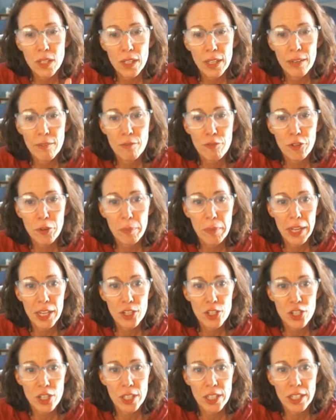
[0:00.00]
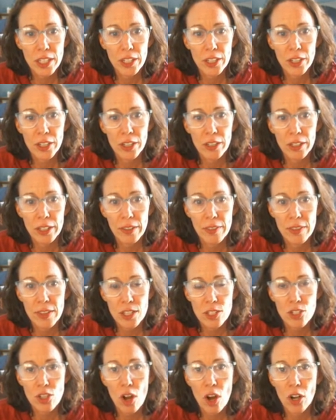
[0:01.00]
information here in
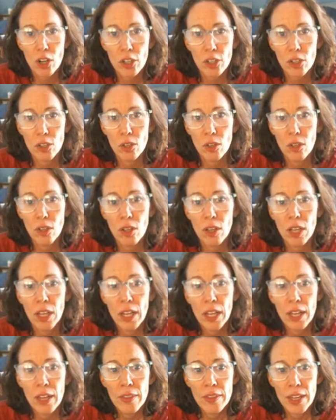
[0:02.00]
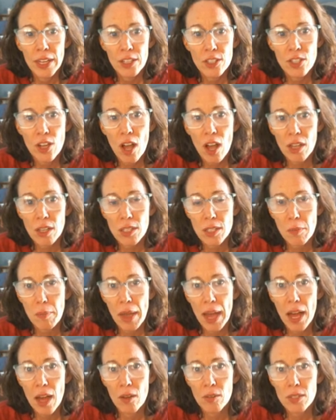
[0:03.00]
this article that talks
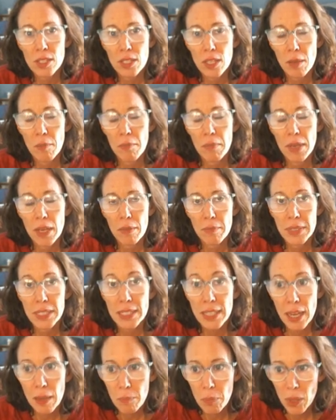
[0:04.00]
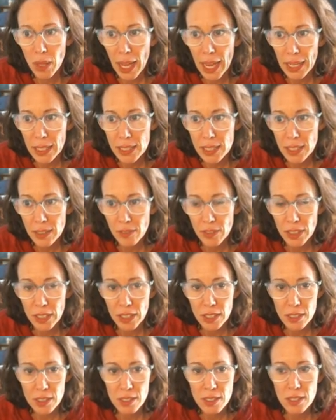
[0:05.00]
about some sample
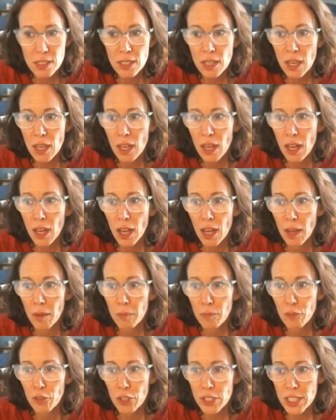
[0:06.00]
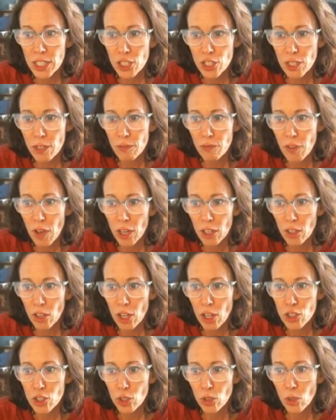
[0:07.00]
activities for teaching
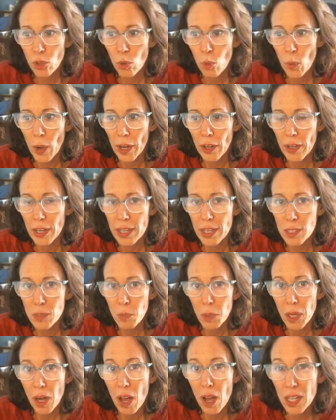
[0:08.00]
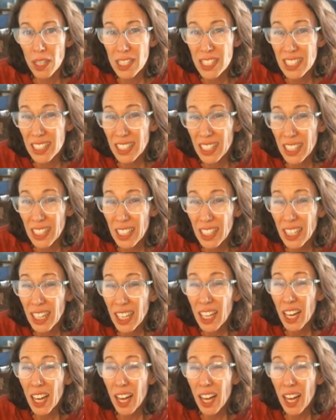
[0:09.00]
phonological awareness. But honestly,